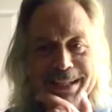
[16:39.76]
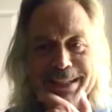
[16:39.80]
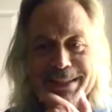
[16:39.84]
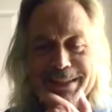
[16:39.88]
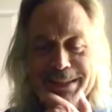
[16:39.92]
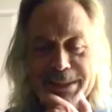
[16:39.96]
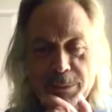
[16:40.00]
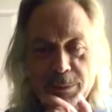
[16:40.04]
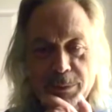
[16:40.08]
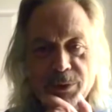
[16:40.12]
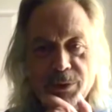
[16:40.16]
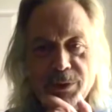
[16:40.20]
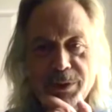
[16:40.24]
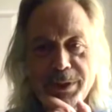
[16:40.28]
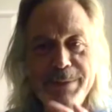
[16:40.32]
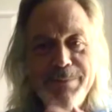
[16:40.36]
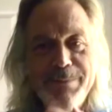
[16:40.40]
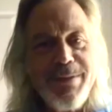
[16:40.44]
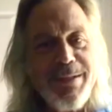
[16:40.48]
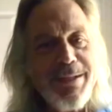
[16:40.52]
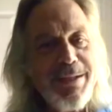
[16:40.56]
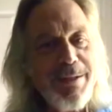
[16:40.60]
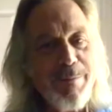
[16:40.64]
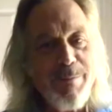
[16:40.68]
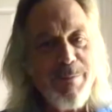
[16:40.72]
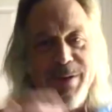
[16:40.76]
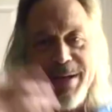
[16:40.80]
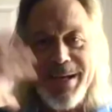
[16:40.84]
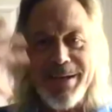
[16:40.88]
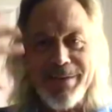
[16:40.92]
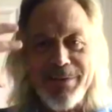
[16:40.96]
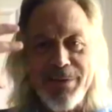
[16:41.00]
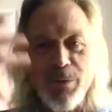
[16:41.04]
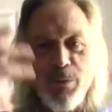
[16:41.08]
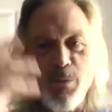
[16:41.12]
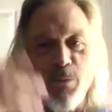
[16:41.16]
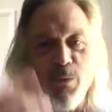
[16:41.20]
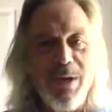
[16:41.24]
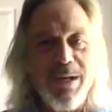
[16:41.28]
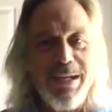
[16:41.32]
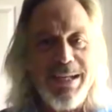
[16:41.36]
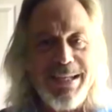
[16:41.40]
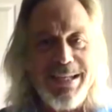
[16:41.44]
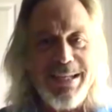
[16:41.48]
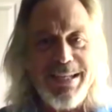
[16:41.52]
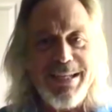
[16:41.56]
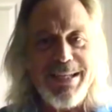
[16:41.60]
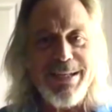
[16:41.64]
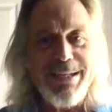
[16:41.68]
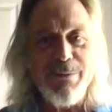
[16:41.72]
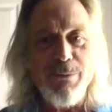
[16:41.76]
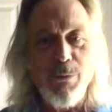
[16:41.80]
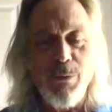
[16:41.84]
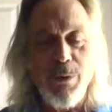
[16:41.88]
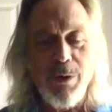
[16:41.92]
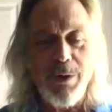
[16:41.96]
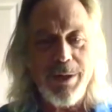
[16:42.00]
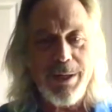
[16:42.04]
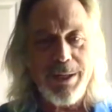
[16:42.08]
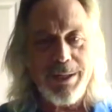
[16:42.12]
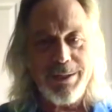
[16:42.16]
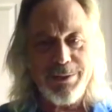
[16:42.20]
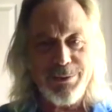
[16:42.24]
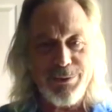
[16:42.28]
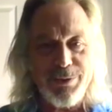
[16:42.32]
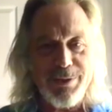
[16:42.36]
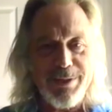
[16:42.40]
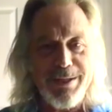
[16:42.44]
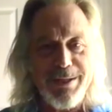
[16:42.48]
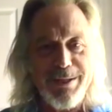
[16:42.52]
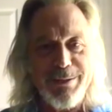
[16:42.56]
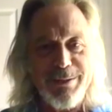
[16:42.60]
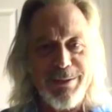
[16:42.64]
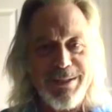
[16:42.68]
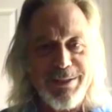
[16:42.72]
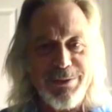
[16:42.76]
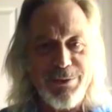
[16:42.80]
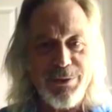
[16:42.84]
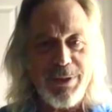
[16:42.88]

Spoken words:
there was something about the way he was, his